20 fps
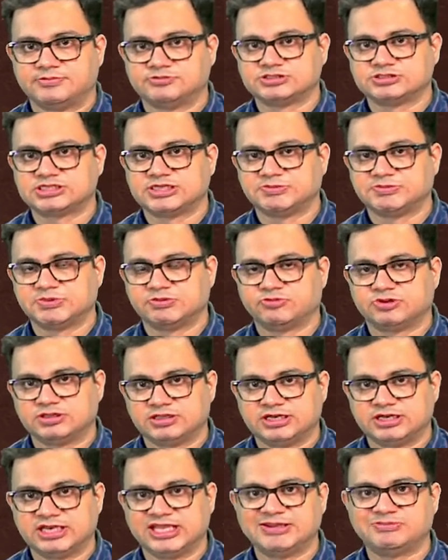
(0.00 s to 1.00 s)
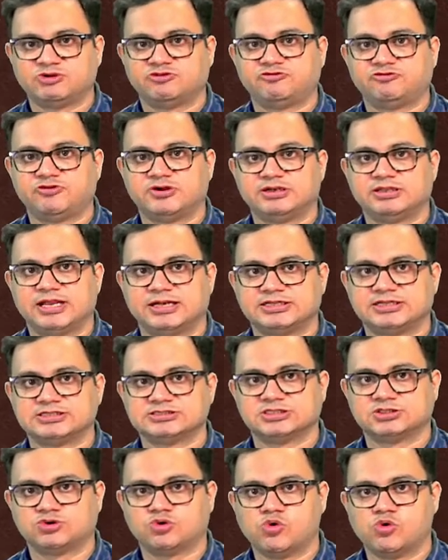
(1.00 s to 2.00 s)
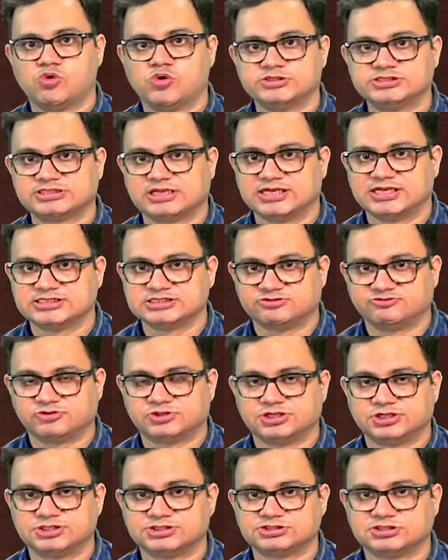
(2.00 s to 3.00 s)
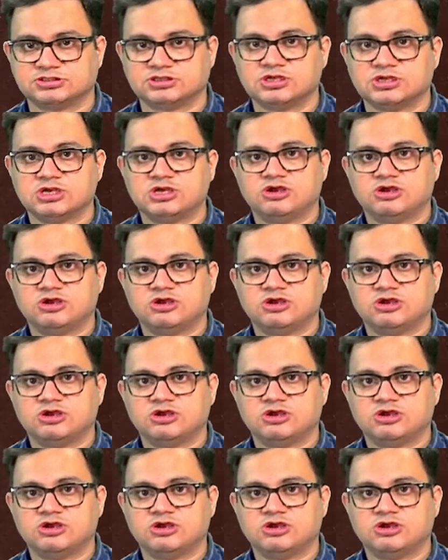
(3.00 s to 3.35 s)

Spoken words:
Just remember the name of it, that is a Cohen's classification,